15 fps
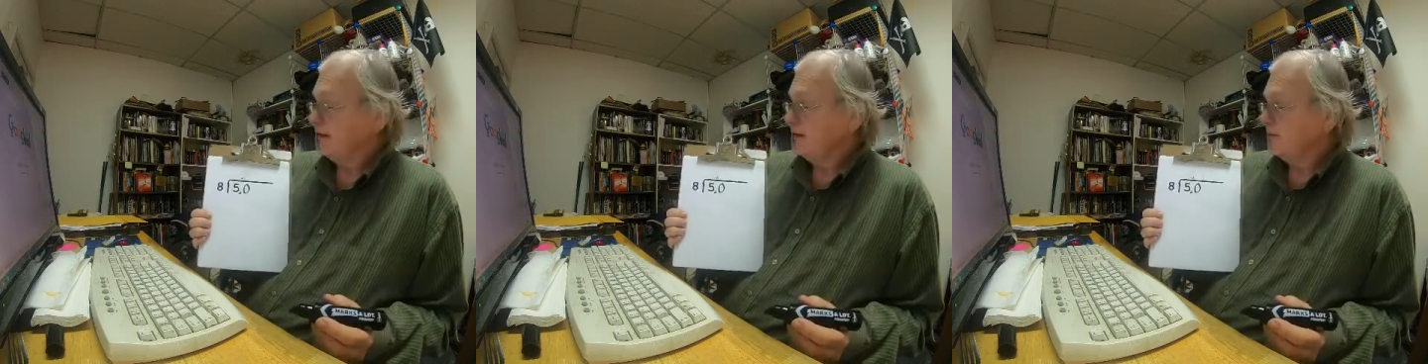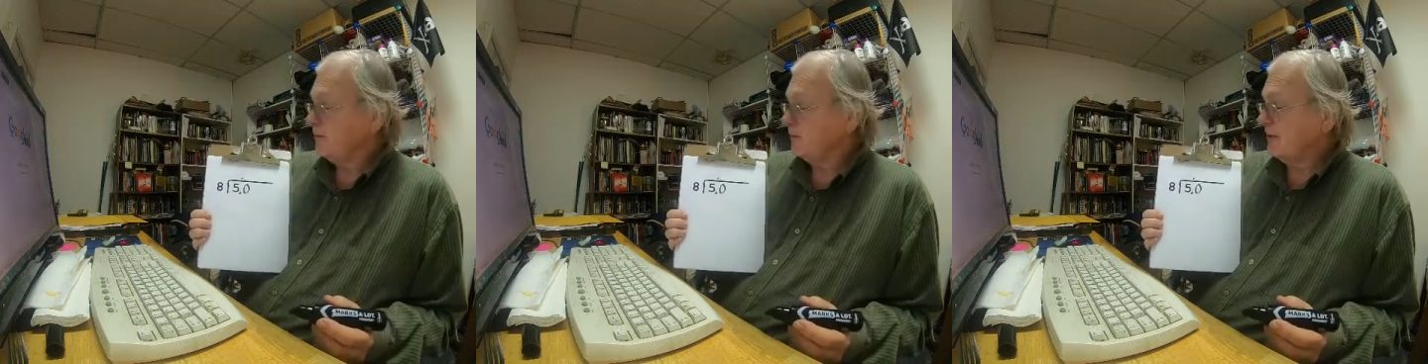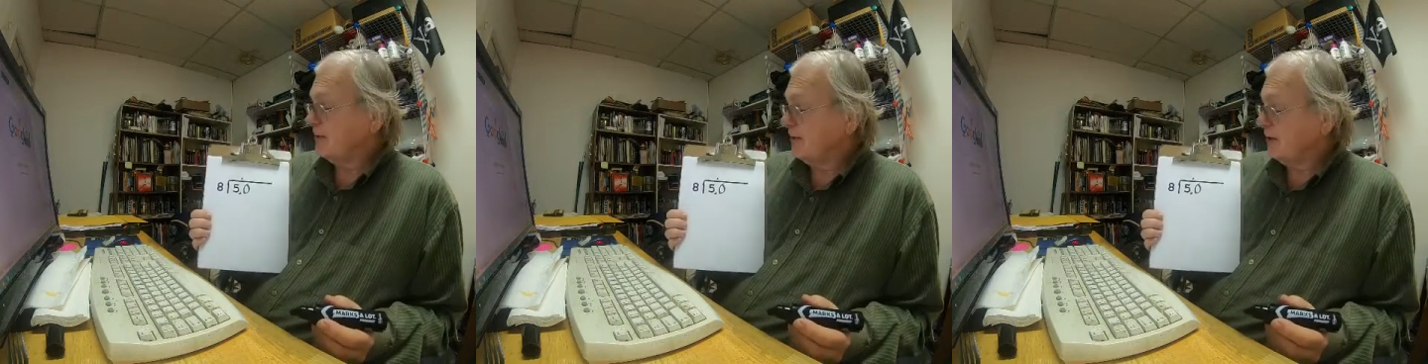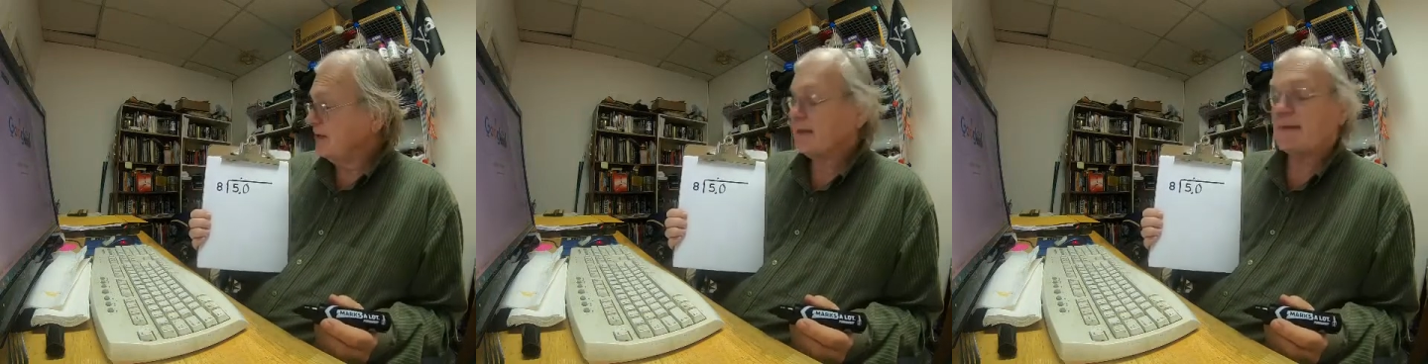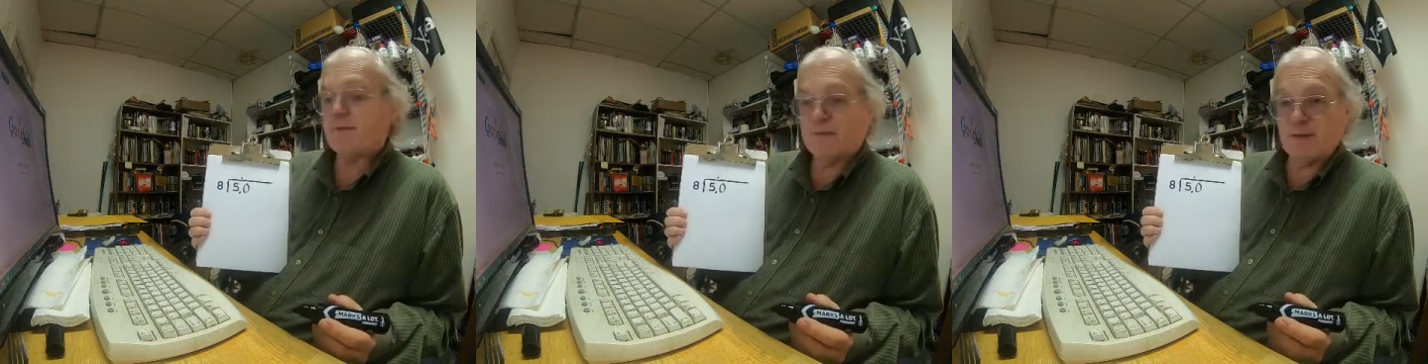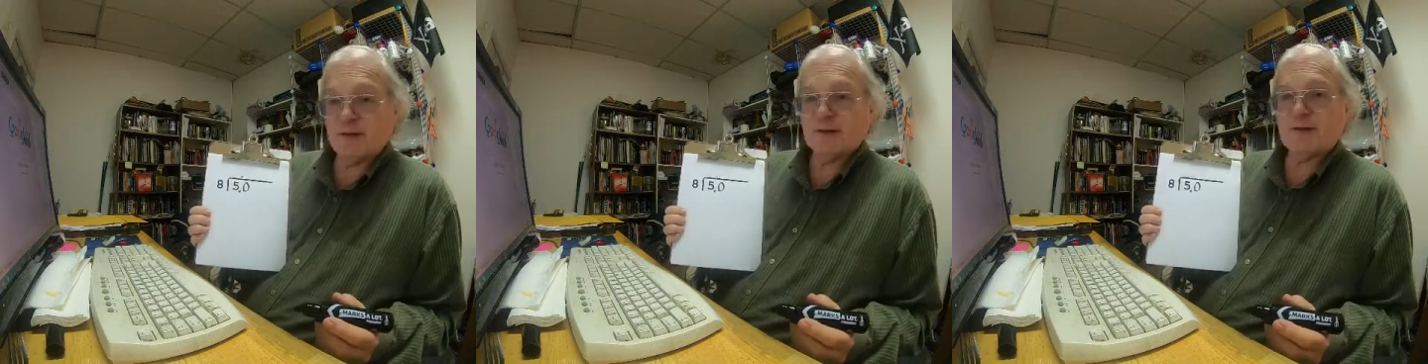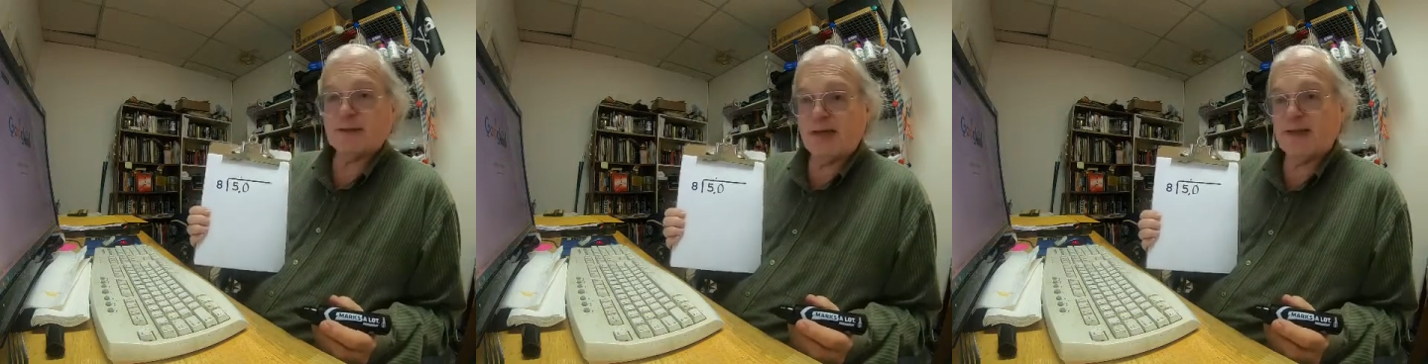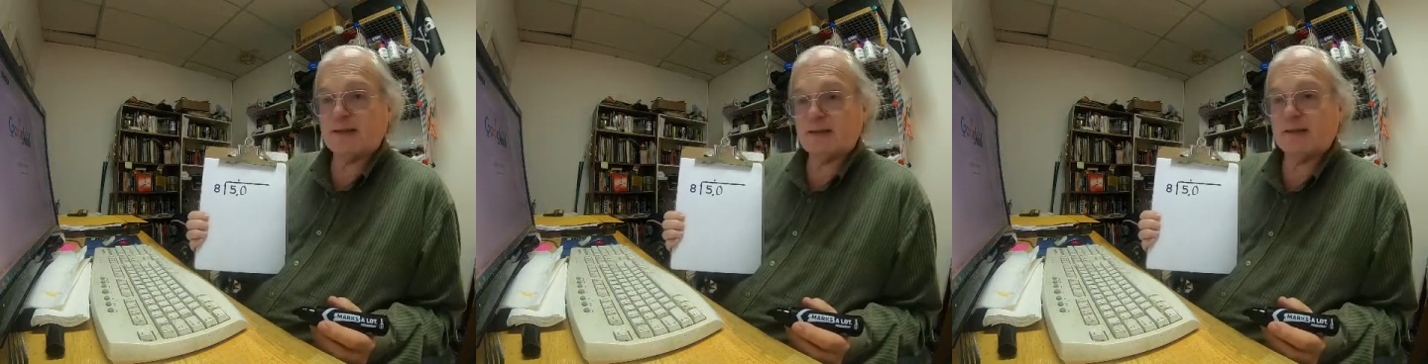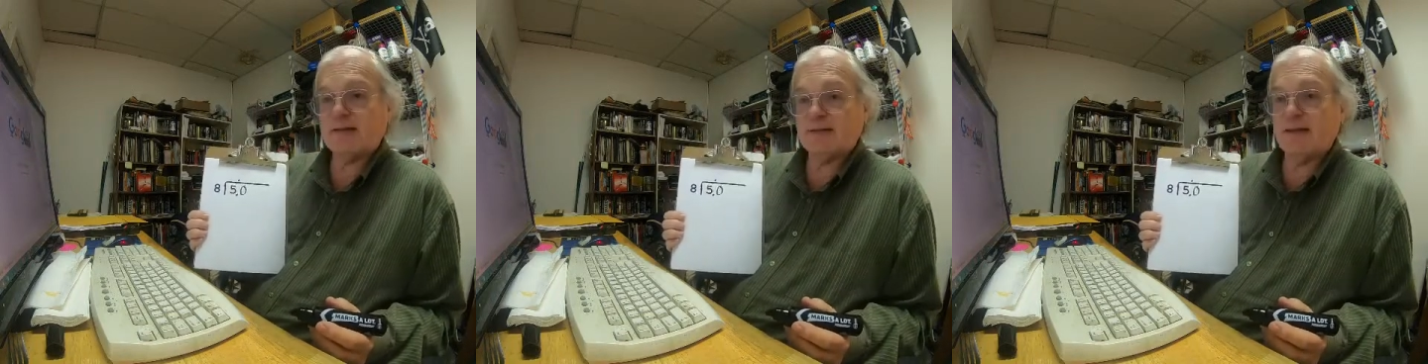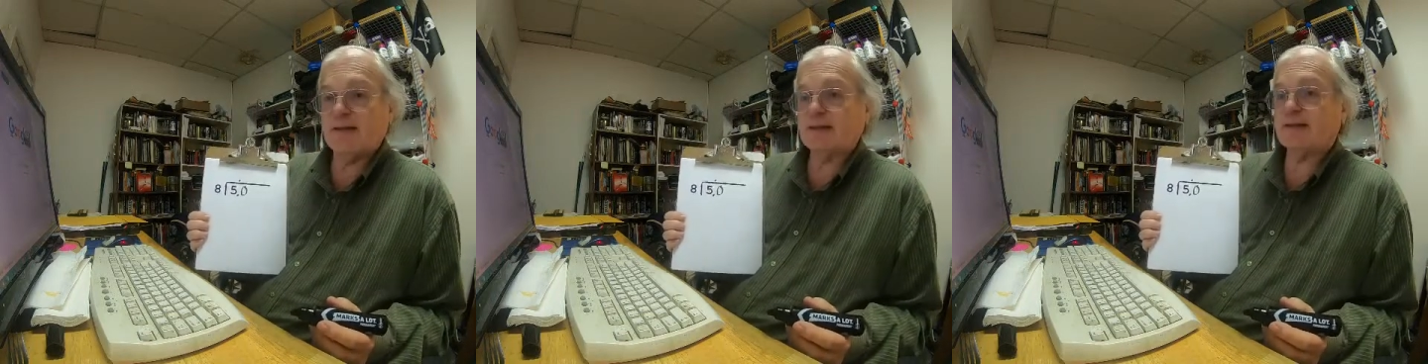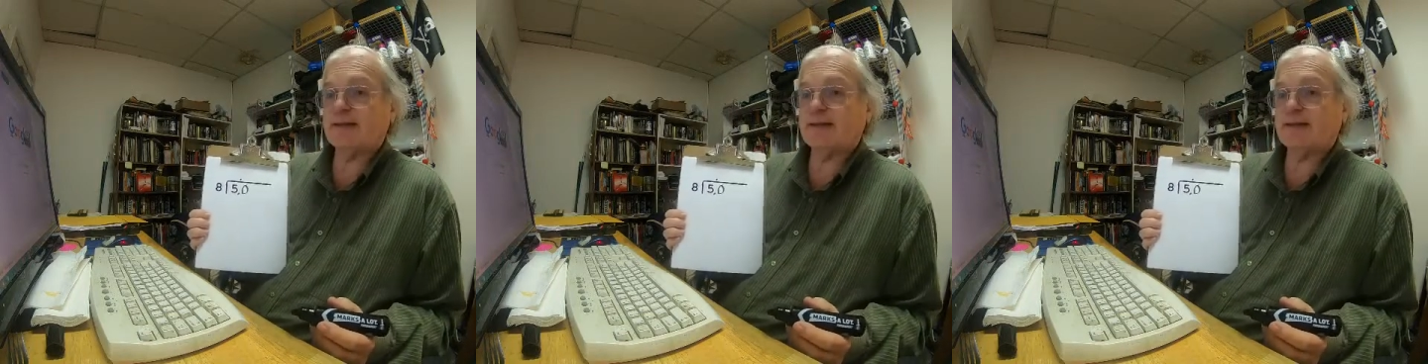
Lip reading: So we know that the first digit is